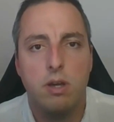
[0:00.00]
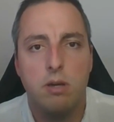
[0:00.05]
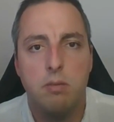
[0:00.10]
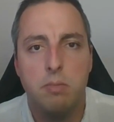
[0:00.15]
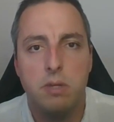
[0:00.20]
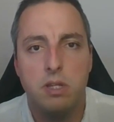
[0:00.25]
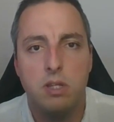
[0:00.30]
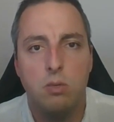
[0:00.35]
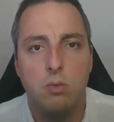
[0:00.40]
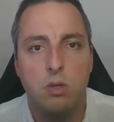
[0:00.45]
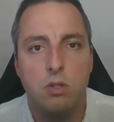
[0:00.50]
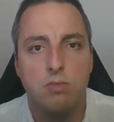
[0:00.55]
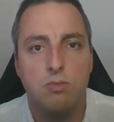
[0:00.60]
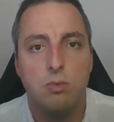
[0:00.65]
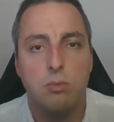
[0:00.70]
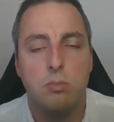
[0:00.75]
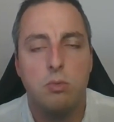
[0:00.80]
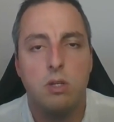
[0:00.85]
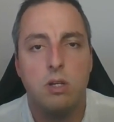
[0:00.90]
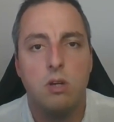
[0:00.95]
recommend the one
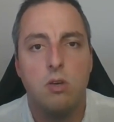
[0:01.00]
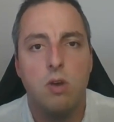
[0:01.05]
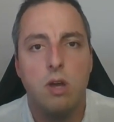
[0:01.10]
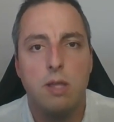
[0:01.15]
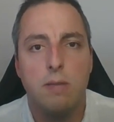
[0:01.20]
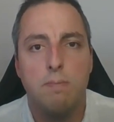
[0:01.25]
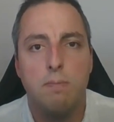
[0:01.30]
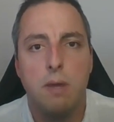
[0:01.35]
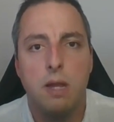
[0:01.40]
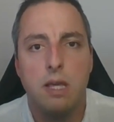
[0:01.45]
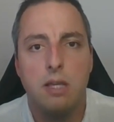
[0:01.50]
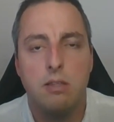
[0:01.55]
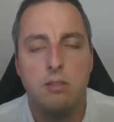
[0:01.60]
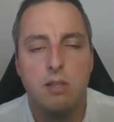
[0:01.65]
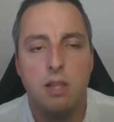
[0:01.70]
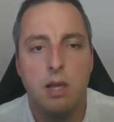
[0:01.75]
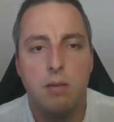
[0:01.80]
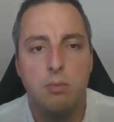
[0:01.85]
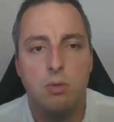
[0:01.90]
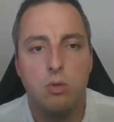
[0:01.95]
from the Great
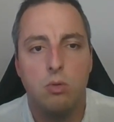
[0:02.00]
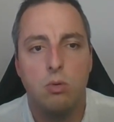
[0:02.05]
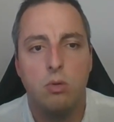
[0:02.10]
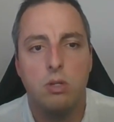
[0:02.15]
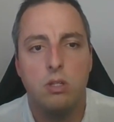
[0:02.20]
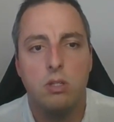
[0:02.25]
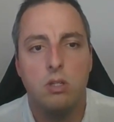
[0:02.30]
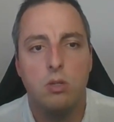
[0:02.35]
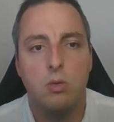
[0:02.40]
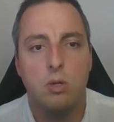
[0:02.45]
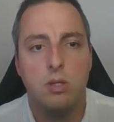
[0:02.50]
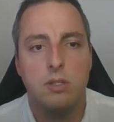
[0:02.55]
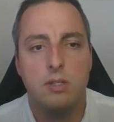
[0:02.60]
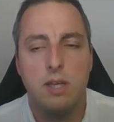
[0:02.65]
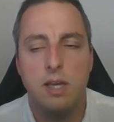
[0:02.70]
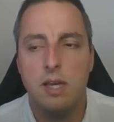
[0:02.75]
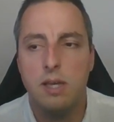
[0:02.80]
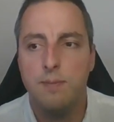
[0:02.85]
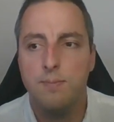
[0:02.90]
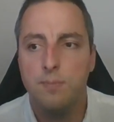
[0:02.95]
Plains Laboratory in the
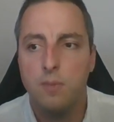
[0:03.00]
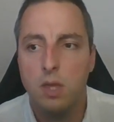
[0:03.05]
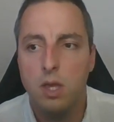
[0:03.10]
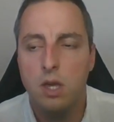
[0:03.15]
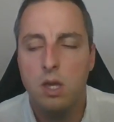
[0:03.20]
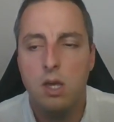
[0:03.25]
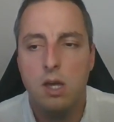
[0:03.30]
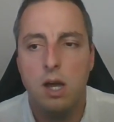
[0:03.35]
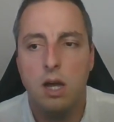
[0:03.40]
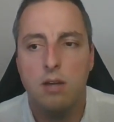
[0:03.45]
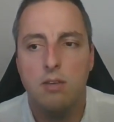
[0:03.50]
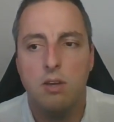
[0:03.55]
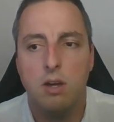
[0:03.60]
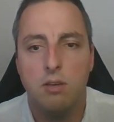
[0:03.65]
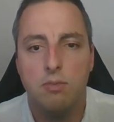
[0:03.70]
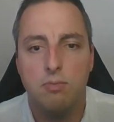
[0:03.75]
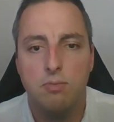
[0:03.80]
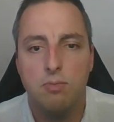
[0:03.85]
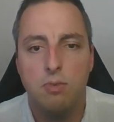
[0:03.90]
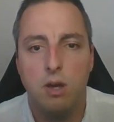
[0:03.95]
USA.
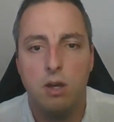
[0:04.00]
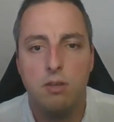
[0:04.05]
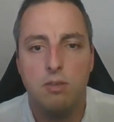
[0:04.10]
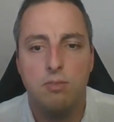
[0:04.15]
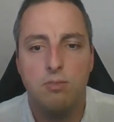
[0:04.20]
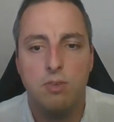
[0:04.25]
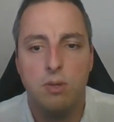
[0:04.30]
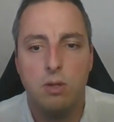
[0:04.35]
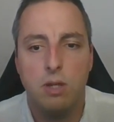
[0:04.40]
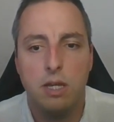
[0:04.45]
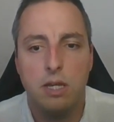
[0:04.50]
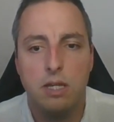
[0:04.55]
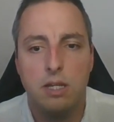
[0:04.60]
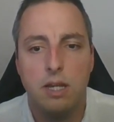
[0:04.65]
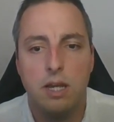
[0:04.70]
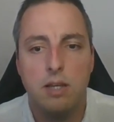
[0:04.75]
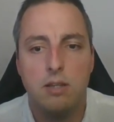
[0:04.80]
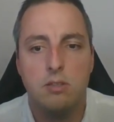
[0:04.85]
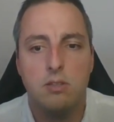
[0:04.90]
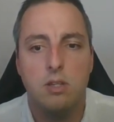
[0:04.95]
I feel like
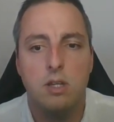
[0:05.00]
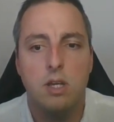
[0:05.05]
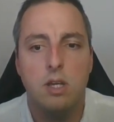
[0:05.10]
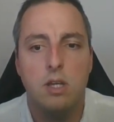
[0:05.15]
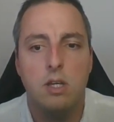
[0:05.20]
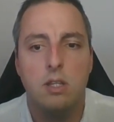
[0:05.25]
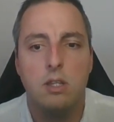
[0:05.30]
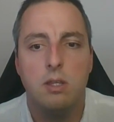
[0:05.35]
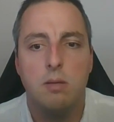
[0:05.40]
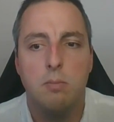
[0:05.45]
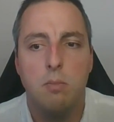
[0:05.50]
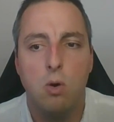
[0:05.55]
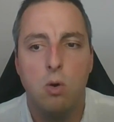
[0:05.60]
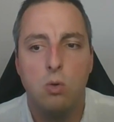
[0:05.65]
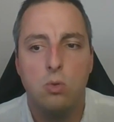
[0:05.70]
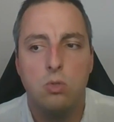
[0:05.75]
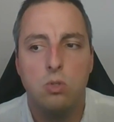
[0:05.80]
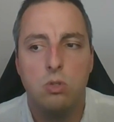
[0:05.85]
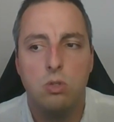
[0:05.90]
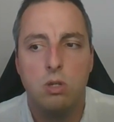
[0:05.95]
it has the
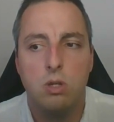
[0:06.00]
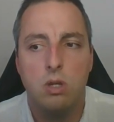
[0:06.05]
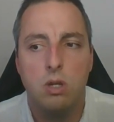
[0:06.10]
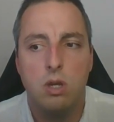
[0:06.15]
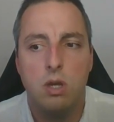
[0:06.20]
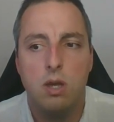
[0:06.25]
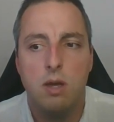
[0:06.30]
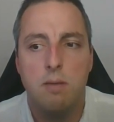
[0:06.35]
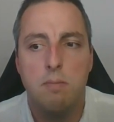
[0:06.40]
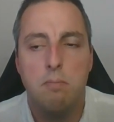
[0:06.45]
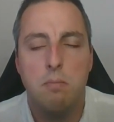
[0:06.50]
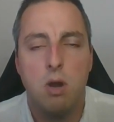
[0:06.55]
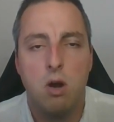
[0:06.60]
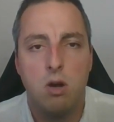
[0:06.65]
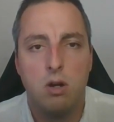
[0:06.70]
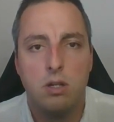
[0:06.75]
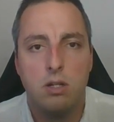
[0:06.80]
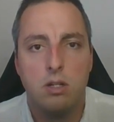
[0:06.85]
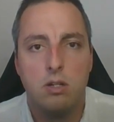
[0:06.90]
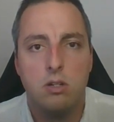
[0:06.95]
most
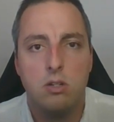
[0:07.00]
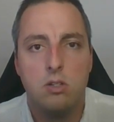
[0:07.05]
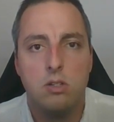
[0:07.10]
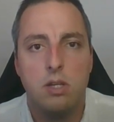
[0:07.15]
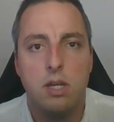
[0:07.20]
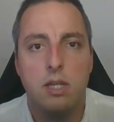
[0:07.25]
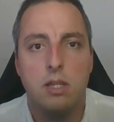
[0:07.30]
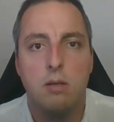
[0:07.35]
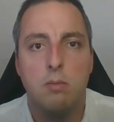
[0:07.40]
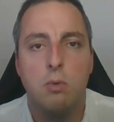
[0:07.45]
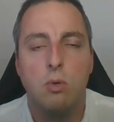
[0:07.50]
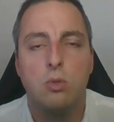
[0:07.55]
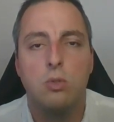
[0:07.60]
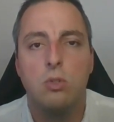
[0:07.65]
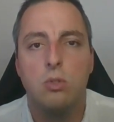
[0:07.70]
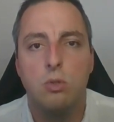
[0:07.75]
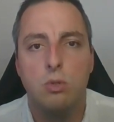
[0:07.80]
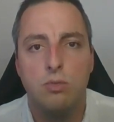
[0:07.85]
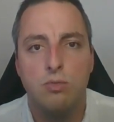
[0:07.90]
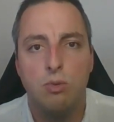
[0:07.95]
markers and the
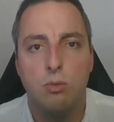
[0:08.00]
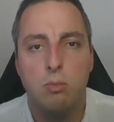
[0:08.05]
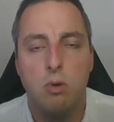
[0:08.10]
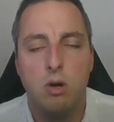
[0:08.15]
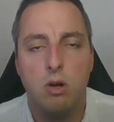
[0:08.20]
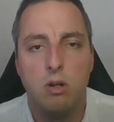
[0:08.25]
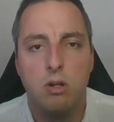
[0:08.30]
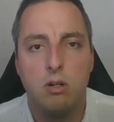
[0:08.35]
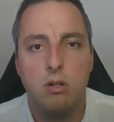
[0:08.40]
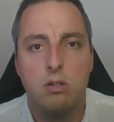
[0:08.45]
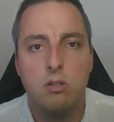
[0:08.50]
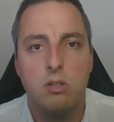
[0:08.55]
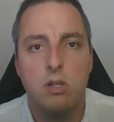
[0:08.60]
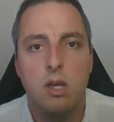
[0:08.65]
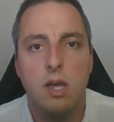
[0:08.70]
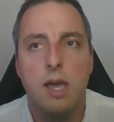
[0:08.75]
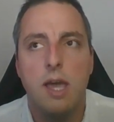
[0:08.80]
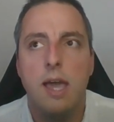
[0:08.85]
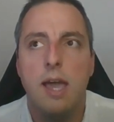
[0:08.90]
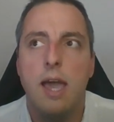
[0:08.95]
most useful markers.
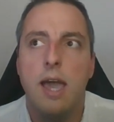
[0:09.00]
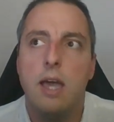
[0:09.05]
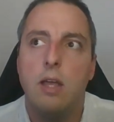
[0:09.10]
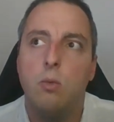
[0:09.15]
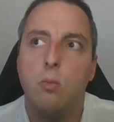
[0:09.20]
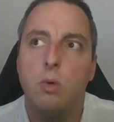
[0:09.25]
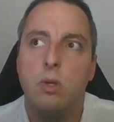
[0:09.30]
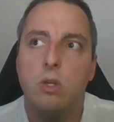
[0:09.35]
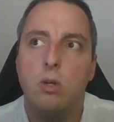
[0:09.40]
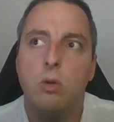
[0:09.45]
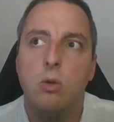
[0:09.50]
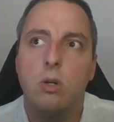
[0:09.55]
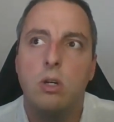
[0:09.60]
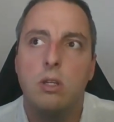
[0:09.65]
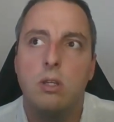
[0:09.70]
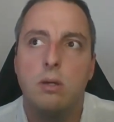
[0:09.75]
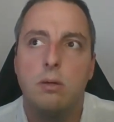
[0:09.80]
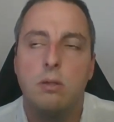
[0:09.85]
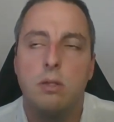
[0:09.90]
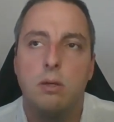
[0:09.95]
And when you look
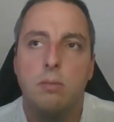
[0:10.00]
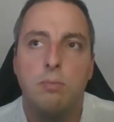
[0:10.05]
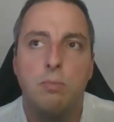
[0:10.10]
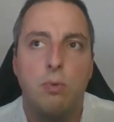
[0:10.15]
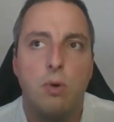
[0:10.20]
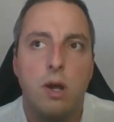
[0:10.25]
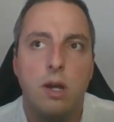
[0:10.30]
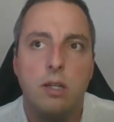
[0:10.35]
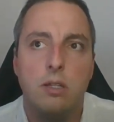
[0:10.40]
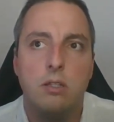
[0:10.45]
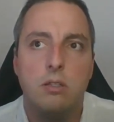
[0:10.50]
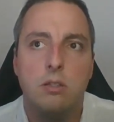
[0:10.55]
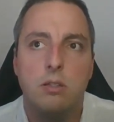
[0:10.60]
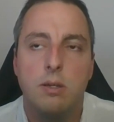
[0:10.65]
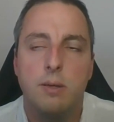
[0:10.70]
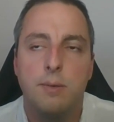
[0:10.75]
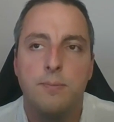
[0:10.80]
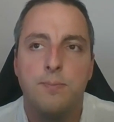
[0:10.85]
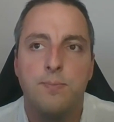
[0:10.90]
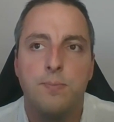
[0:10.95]
at the
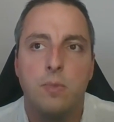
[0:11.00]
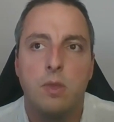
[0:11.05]
price